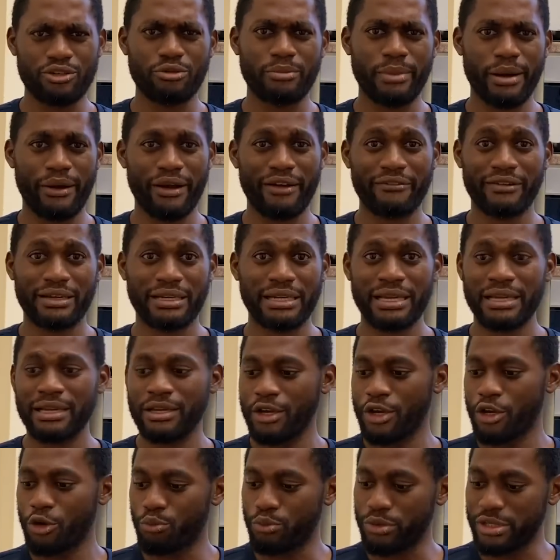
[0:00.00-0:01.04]
my wife and I,
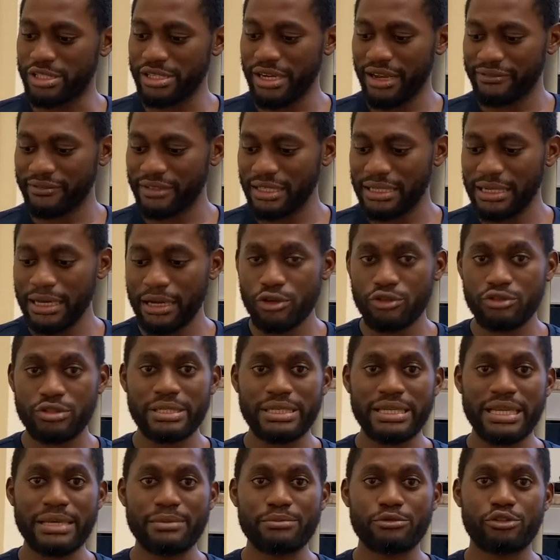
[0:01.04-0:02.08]
we drafted out
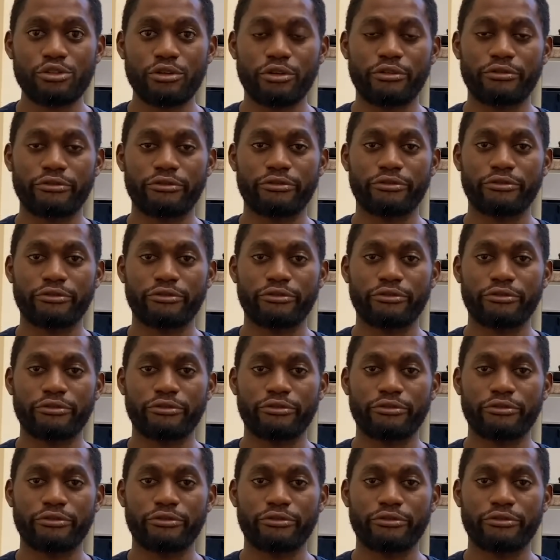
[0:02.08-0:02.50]
names of